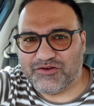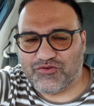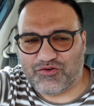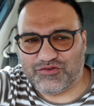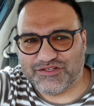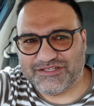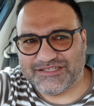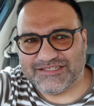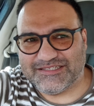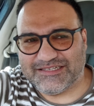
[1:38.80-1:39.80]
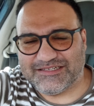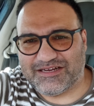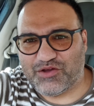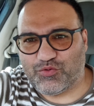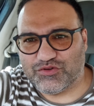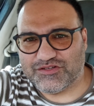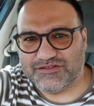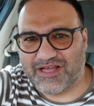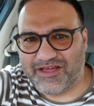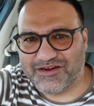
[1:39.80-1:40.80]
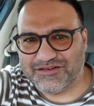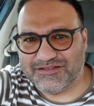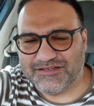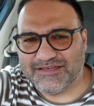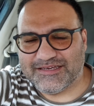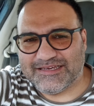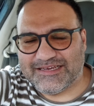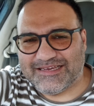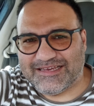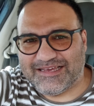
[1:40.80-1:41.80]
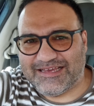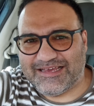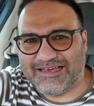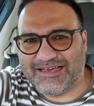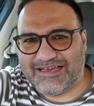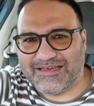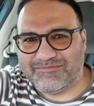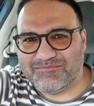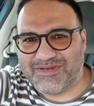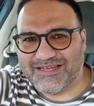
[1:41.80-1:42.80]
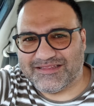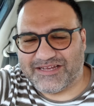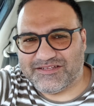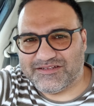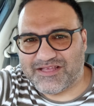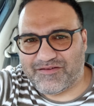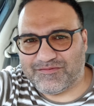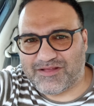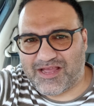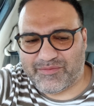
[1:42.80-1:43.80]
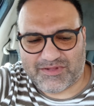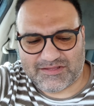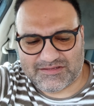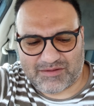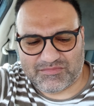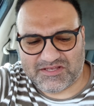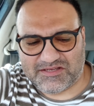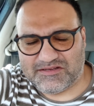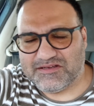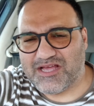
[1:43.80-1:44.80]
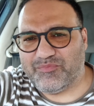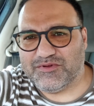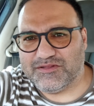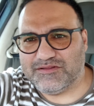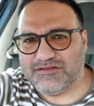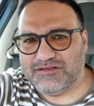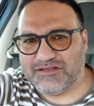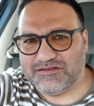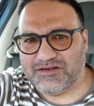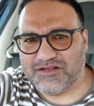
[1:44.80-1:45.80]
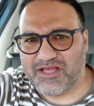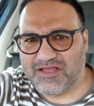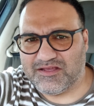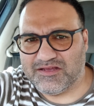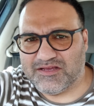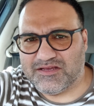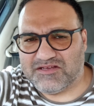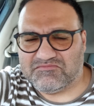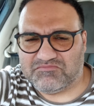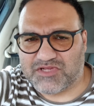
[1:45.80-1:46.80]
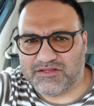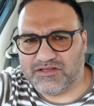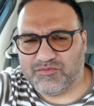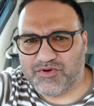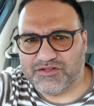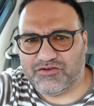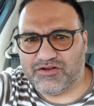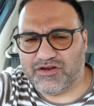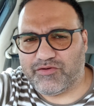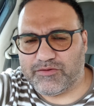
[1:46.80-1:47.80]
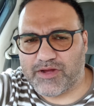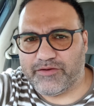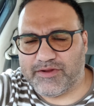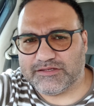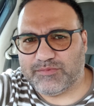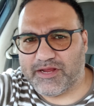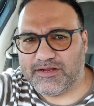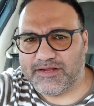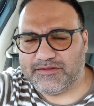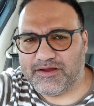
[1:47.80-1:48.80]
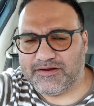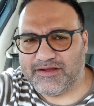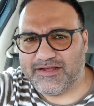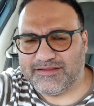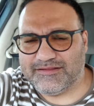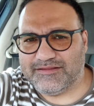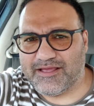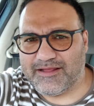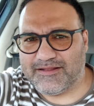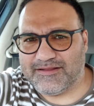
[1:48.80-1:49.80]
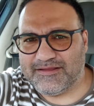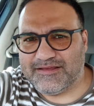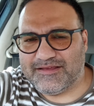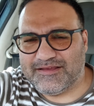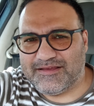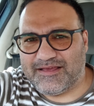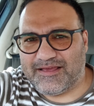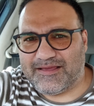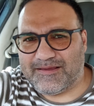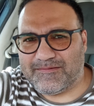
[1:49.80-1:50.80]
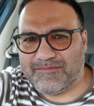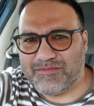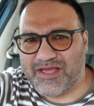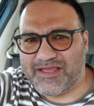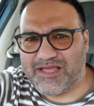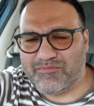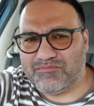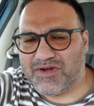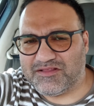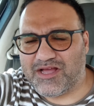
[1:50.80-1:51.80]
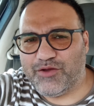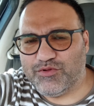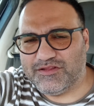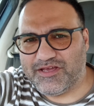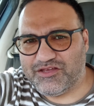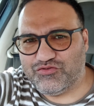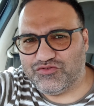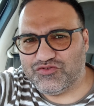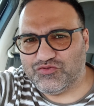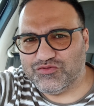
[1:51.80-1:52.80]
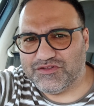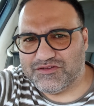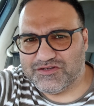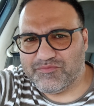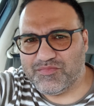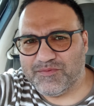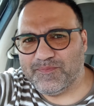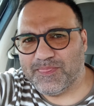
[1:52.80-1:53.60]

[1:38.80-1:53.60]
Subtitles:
because I was tired and I didn't have time, and something happened yesterday, nothing in particular, I will explain later, at 10 a.m. But I will take you through the trip